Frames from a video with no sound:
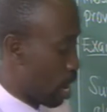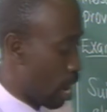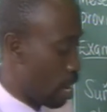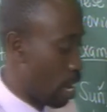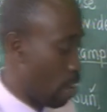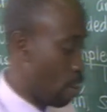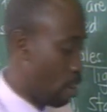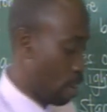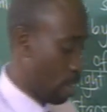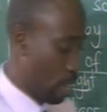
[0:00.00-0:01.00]
earlier
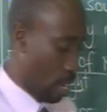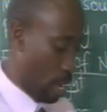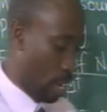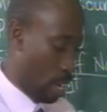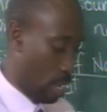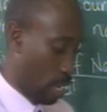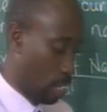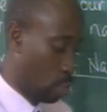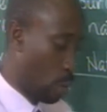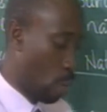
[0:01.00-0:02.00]
on, uh,
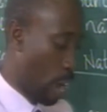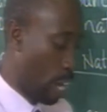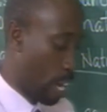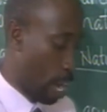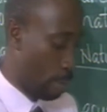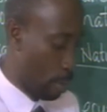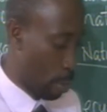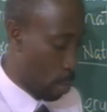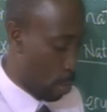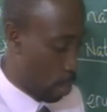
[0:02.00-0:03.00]
as we wind up,
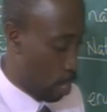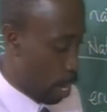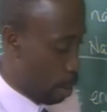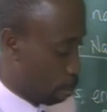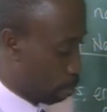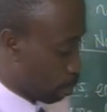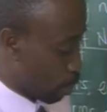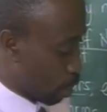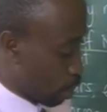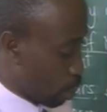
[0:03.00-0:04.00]
okay?
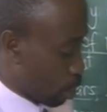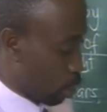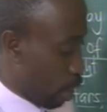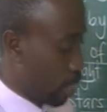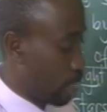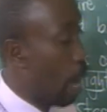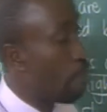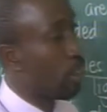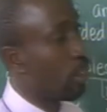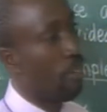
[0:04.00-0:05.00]
So
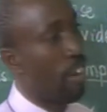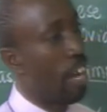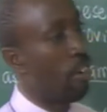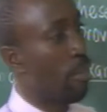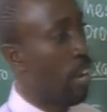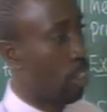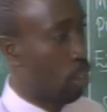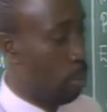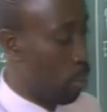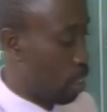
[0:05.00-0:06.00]
examples of non-luminous
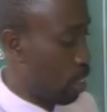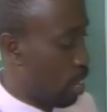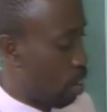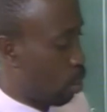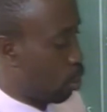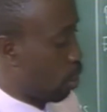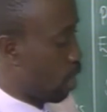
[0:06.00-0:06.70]
objects is a question they